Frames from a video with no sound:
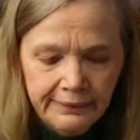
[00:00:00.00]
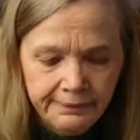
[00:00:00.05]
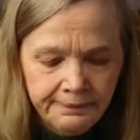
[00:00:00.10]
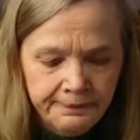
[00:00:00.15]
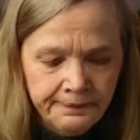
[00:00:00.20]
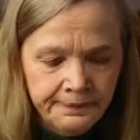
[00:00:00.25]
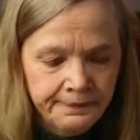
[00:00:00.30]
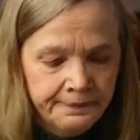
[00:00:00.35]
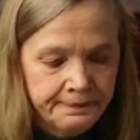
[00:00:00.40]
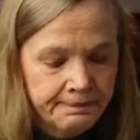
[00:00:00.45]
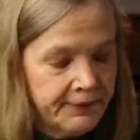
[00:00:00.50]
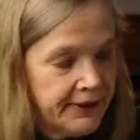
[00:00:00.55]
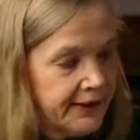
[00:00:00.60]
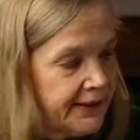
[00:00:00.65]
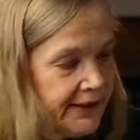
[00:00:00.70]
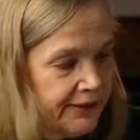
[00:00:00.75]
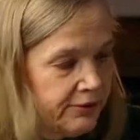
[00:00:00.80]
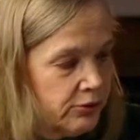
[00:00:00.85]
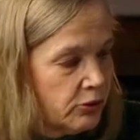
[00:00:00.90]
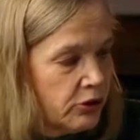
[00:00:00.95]

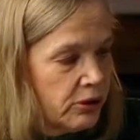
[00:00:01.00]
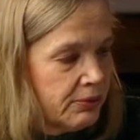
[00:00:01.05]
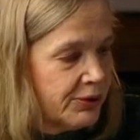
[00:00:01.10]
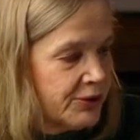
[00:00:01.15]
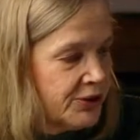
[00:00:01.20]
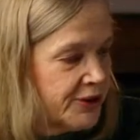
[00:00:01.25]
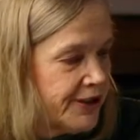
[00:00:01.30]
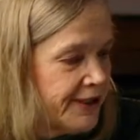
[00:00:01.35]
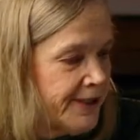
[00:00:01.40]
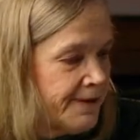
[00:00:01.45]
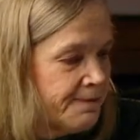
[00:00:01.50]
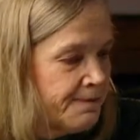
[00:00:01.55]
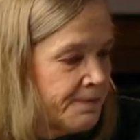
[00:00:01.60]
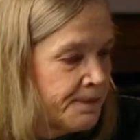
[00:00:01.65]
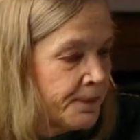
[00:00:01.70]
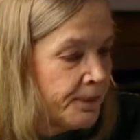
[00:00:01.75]
Love rooibos tea.